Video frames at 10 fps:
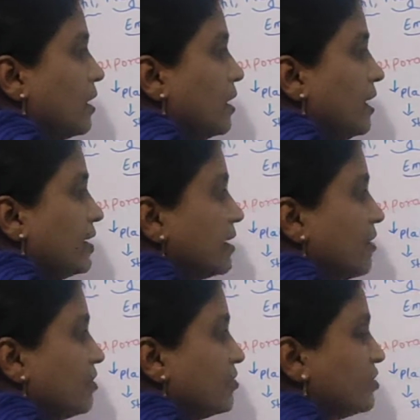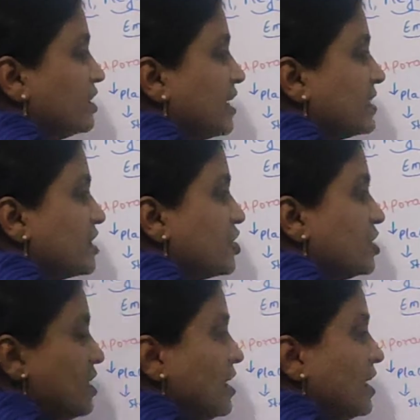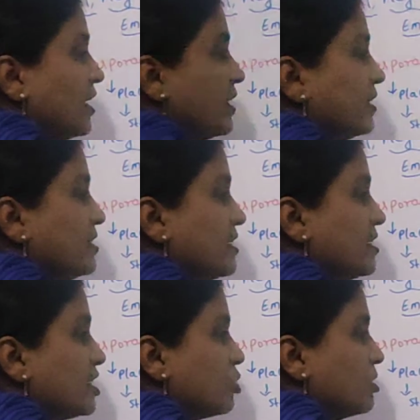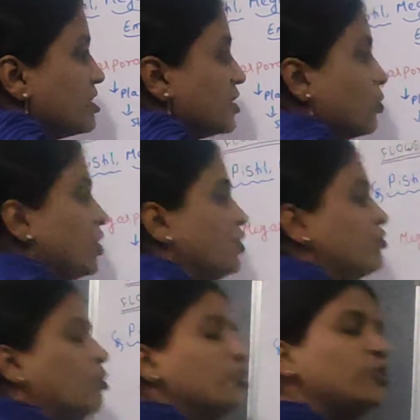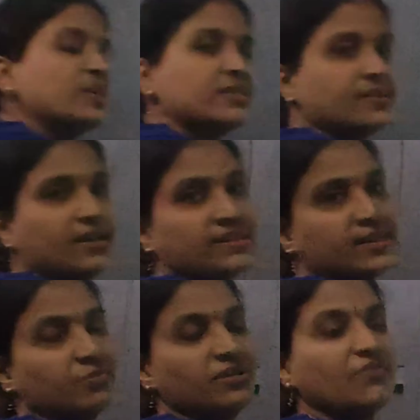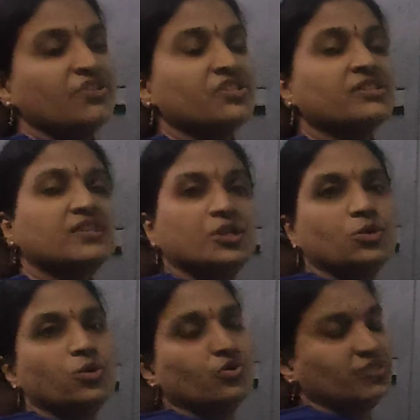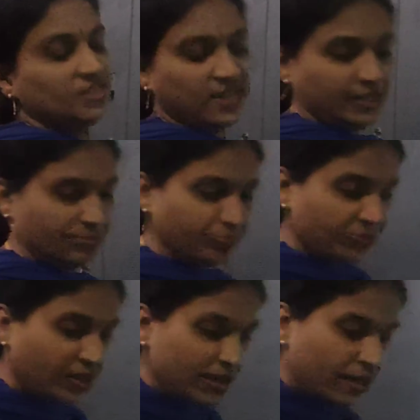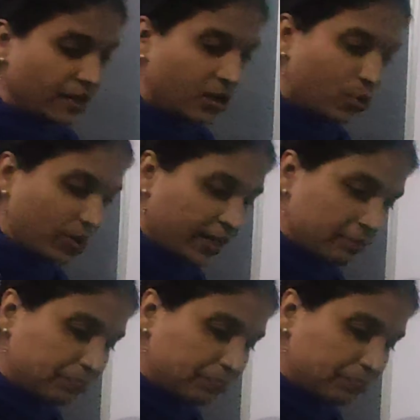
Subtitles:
Later, after fertilization, these integuments are going to form into testa and tegmina, which is the seed coat of the seed. Okay.